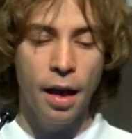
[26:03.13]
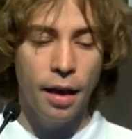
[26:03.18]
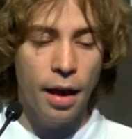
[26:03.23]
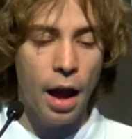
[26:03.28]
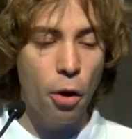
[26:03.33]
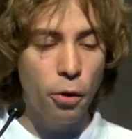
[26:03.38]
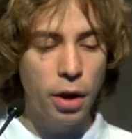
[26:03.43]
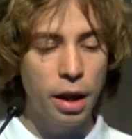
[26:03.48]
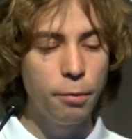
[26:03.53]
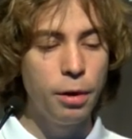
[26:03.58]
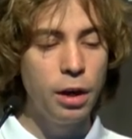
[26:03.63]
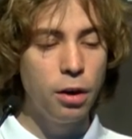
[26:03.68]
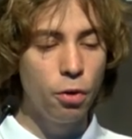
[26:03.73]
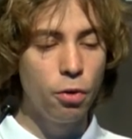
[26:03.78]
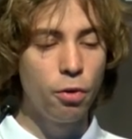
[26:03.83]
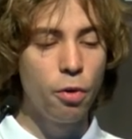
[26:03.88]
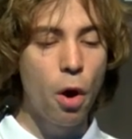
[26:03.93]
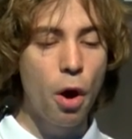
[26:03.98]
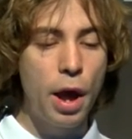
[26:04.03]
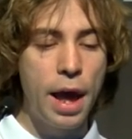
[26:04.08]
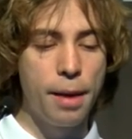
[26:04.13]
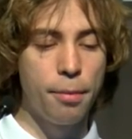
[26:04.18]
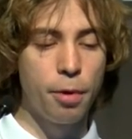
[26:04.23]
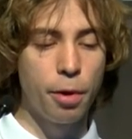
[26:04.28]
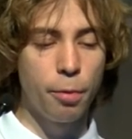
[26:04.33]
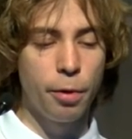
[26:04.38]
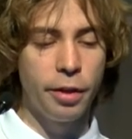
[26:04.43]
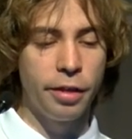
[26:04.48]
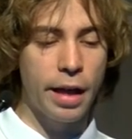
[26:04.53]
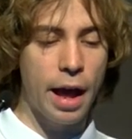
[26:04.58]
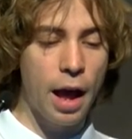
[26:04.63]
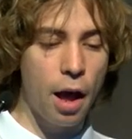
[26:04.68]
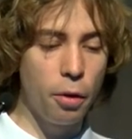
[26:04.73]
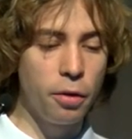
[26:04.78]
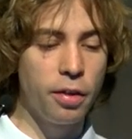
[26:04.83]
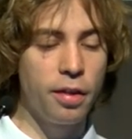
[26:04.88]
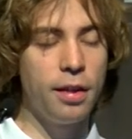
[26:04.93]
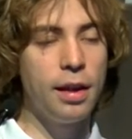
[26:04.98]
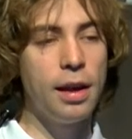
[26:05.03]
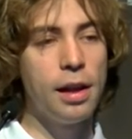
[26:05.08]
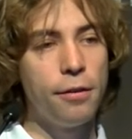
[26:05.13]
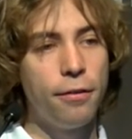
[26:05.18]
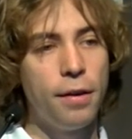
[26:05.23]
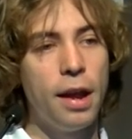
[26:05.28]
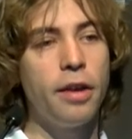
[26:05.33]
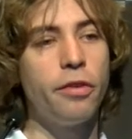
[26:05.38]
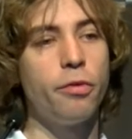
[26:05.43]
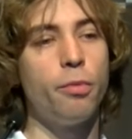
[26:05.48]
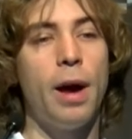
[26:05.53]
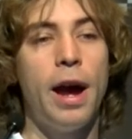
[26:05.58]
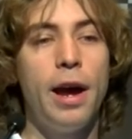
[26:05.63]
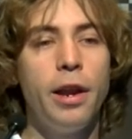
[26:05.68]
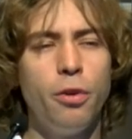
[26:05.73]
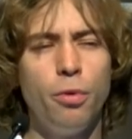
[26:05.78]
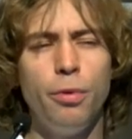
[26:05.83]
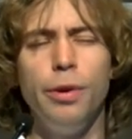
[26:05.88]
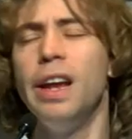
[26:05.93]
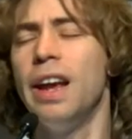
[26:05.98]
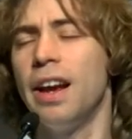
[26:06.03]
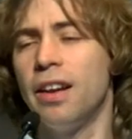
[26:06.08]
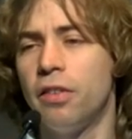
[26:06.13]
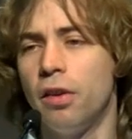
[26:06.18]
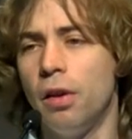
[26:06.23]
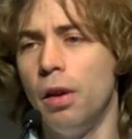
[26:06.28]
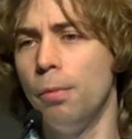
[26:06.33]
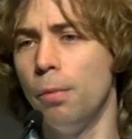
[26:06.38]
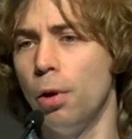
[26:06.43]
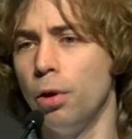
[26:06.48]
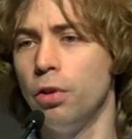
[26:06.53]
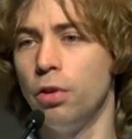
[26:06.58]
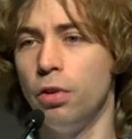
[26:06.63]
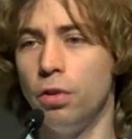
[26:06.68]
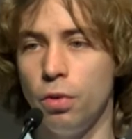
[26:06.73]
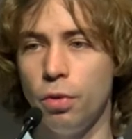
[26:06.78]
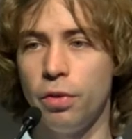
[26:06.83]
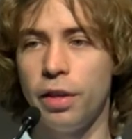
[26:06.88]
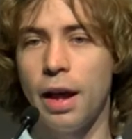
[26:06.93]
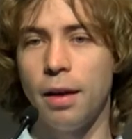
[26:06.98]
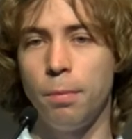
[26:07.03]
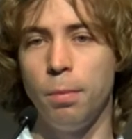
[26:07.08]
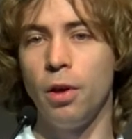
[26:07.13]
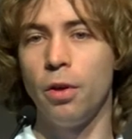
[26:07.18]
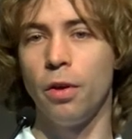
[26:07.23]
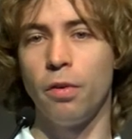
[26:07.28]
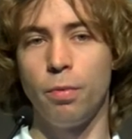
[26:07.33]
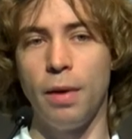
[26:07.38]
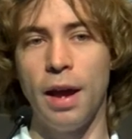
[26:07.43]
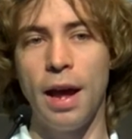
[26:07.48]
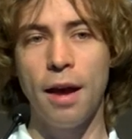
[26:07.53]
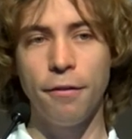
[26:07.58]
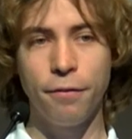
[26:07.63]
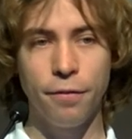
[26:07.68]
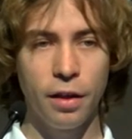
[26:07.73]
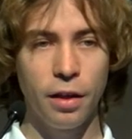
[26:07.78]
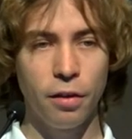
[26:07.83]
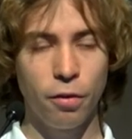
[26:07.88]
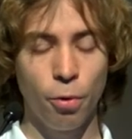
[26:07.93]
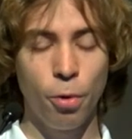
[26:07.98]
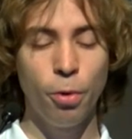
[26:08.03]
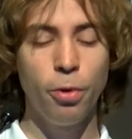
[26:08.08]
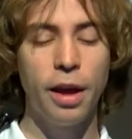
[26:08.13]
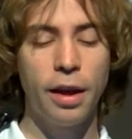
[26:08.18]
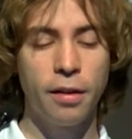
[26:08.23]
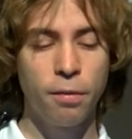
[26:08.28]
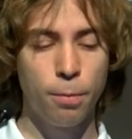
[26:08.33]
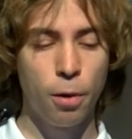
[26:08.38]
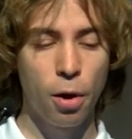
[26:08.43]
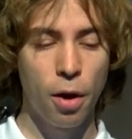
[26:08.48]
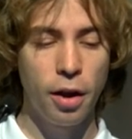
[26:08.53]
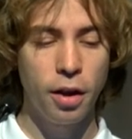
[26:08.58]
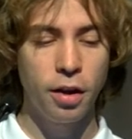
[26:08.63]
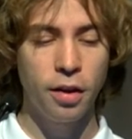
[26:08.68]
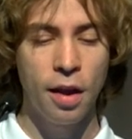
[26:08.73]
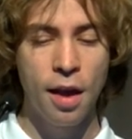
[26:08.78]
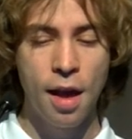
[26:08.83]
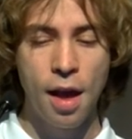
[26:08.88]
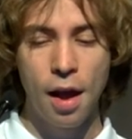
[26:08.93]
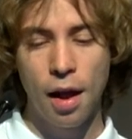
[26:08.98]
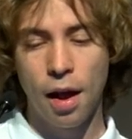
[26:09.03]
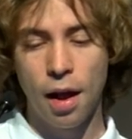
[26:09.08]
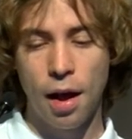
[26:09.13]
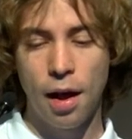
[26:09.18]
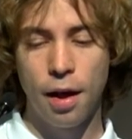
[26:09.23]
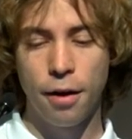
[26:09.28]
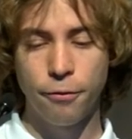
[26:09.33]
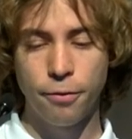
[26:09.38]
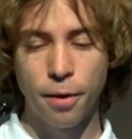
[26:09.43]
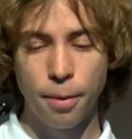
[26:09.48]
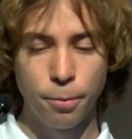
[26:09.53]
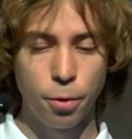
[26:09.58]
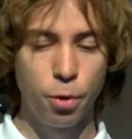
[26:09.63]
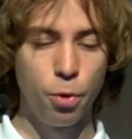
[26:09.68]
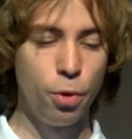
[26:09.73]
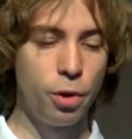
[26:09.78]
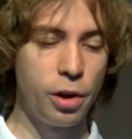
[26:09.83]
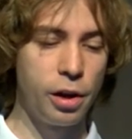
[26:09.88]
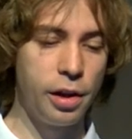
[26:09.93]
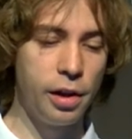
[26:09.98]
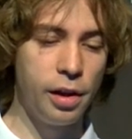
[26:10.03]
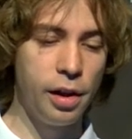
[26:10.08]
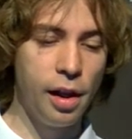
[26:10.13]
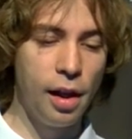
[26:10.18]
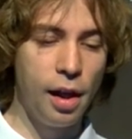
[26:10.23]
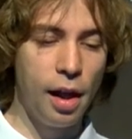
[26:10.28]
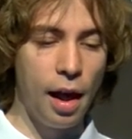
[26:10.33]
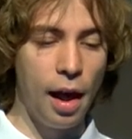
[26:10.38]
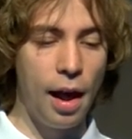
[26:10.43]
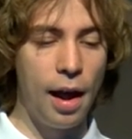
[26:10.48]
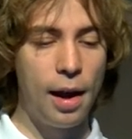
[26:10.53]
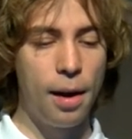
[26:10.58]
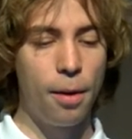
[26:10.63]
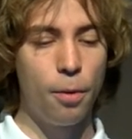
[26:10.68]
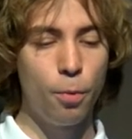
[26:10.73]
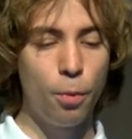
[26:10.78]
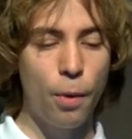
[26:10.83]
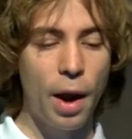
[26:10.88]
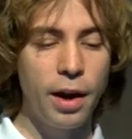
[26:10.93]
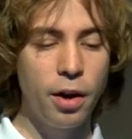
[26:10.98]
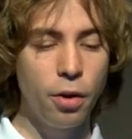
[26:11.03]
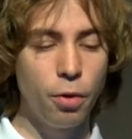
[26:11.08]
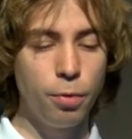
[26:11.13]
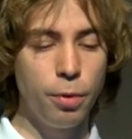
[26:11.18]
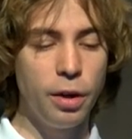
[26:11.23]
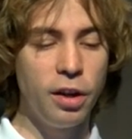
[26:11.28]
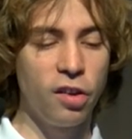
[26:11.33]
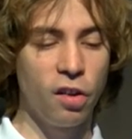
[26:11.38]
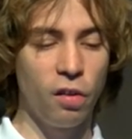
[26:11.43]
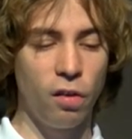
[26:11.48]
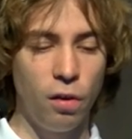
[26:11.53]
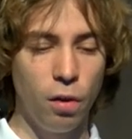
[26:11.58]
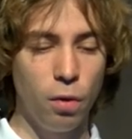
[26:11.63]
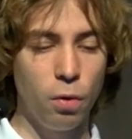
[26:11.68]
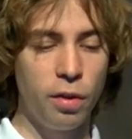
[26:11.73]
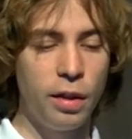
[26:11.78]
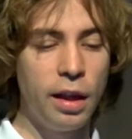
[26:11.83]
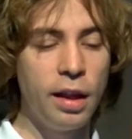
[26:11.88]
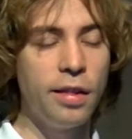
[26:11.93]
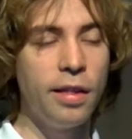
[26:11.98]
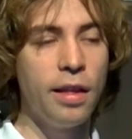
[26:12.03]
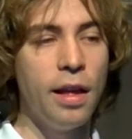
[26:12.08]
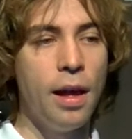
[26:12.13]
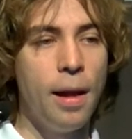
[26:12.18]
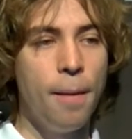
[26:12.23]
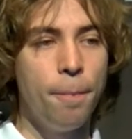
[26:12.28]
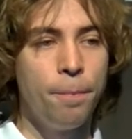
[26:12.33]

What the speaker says: How can we do Rowhammer without CL flush? Why do we actually want to do that? Because we have this root exploit from Google. Why don't we just use this?